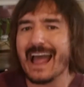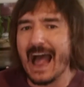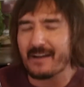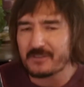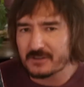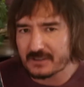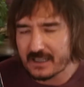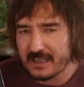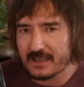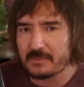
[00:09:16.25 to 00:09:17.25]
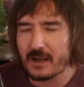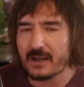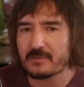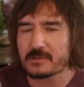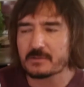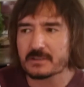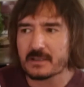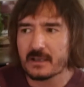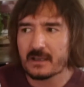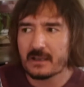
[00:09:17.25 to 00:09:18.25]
after Delaney and Bonnie, which was,